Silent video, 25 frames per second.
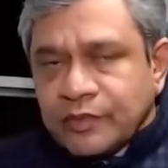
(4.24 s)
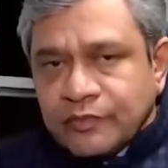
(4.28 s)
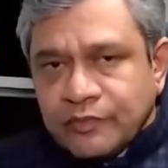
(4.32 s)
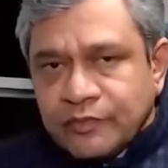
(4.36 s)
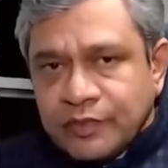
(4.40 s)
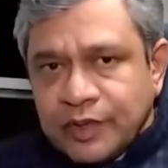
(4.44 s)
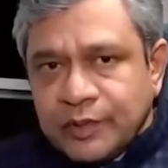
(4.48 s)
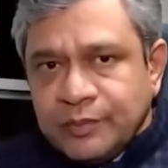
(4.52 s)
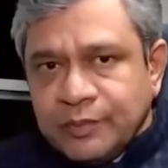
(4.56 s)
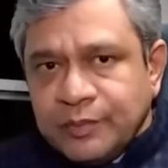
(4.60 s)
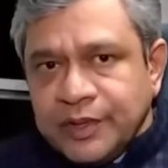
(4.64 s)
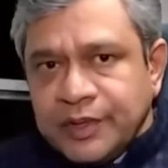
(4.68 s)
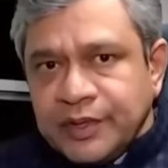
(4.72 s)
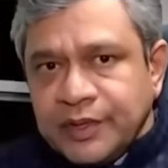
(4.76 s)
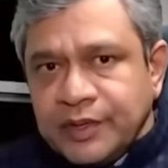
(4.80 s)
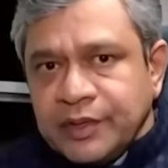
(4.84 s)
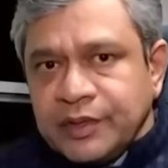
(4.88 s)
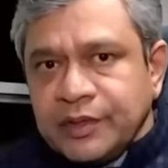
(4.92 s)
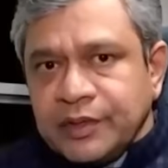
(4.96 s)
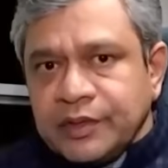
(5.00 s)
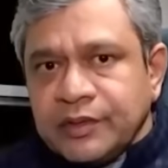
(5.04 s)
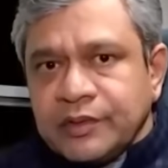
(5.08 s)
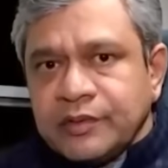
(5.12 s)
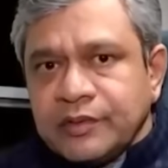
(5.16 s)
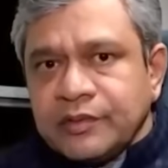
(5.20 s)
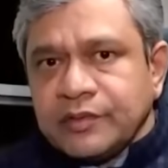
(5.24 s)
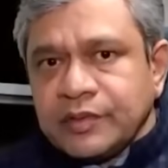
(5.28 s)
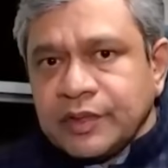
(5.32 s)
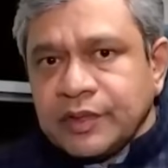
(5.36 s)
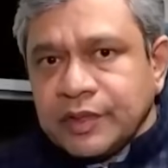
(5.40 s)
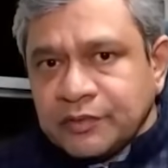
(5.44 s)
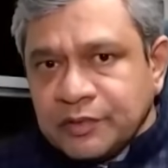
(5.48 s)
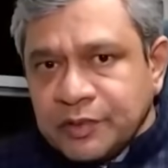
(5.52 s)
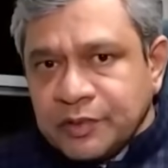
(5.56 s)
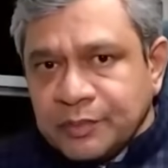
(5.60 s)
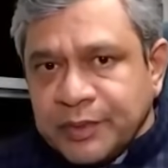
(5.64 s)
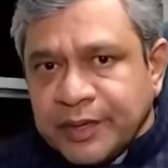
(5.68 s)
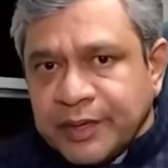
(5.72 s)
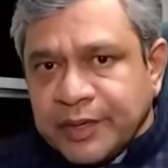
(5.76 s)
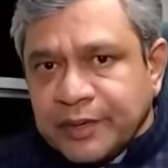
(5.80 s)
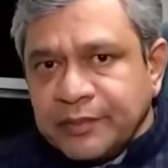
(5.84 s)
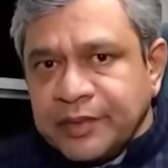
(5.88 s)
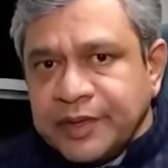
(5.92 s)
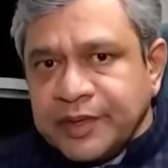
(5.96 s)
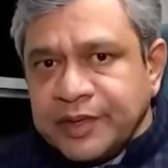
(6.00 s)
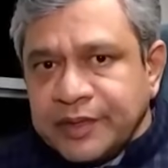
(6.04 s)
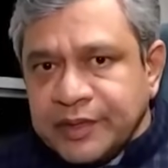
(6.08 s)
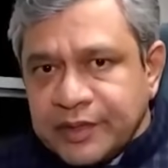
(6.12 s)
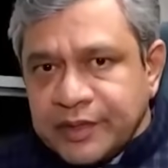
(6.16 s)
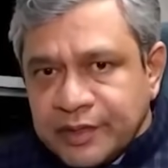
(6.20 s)
will become
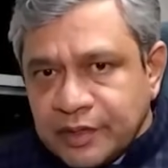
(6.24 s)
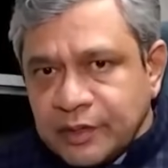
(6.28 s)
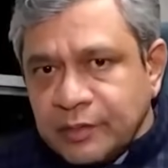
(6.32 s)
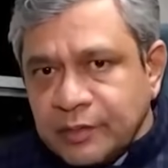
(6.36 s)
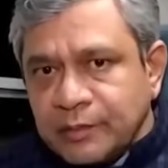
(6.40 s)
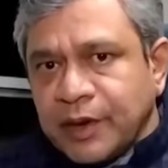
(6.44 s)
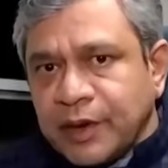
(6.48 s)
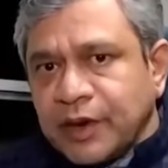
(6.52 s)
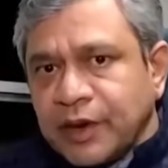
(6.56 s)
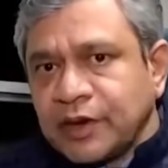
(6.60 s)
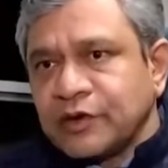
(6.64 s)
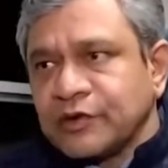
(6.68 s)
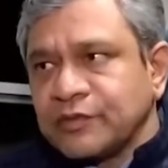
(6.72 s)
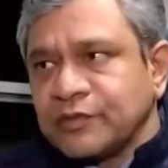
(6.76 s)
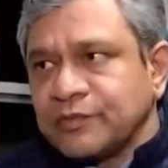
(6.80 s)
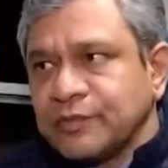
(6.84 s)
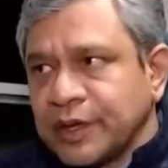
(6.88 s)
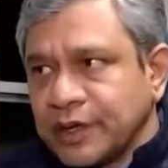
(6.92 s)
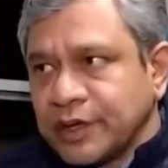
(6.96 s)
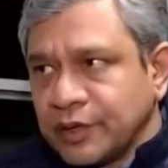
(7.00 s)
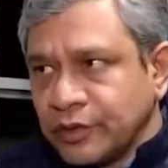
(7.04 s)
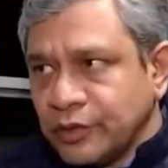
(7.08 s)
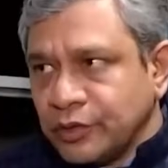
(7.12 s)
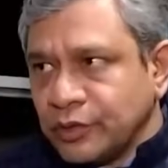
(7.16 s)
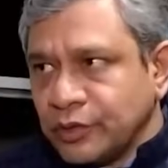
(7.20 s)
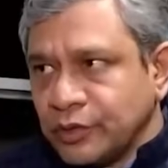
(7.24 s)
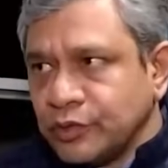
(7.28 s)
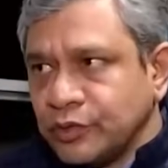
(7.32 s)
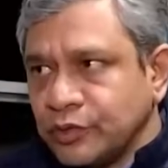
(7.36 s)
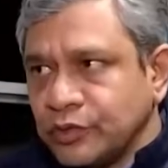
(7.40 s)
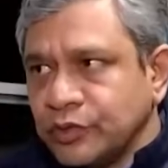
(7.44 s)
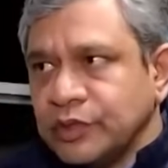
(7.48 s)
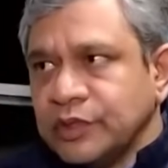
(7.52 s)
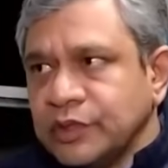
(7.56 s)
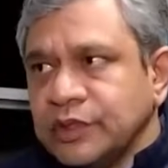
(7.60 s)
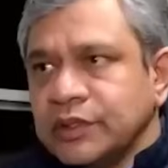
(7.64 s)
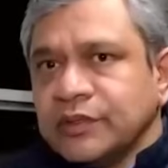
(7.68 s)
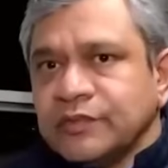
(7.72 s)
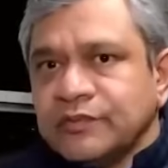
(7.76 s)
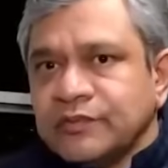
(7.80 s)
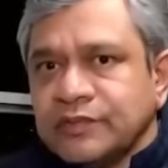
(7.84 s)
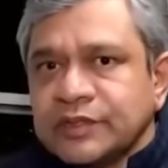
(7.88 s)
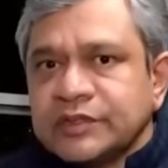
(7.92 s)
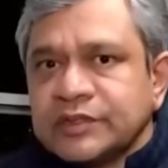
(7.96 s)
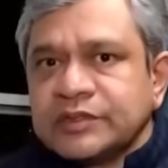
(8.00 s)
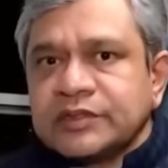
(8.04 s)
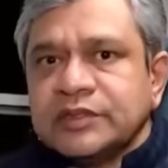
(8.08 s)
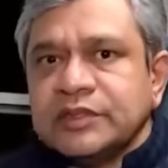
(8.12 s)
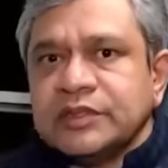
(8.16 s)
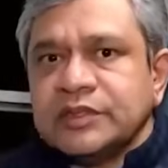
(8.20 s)
integral part of Bengaluru
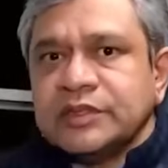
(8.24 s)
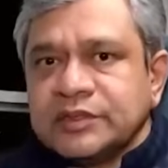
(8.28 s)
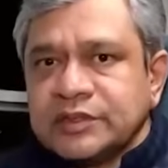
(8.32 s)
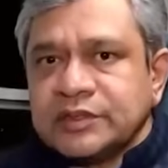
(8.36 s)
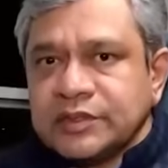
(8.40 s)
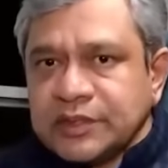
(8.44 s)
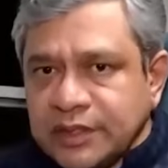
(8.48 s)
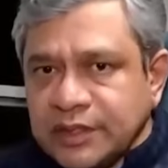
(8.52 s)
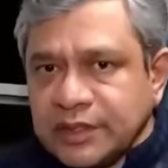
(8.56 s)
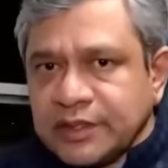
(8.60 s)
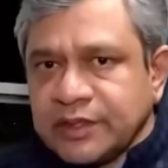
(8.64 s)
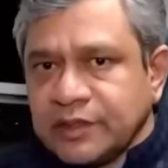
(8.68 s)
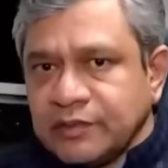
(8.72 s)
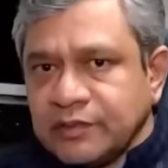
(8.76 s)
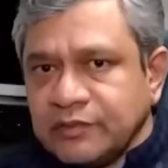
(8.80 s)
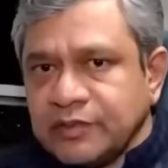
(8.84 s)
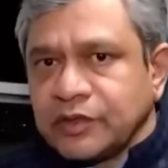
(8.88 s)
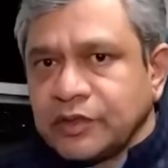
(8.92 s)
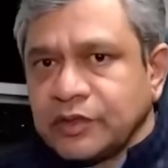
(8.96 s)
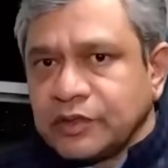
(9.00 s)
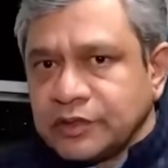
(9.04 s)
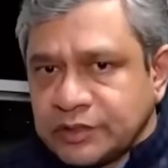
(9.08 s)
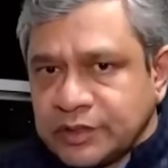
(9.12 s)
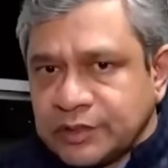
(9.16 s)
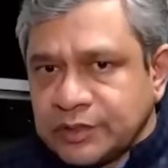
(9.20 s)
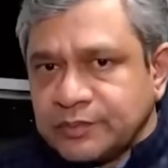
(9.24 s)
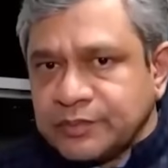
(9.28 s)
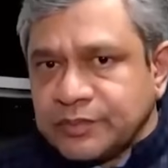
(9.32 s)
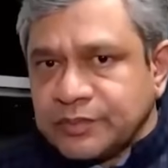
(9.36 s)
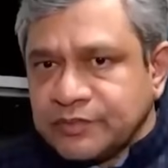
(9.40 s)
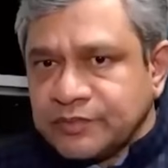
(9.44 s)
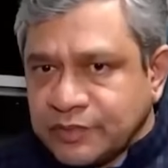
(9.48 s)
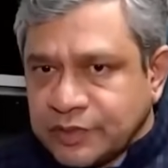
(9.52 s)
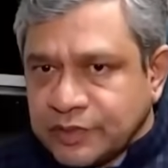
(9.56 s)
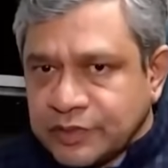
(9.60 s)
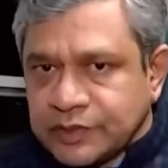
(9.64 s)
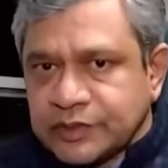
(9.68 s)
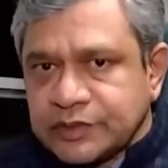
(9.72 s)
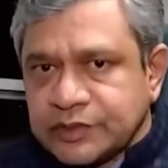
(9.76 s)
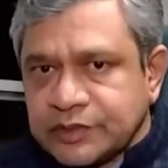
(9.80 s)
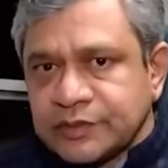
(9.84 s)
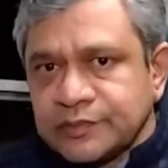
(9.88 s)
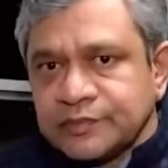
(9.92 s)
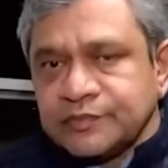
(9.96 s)
once this ring railway concept works.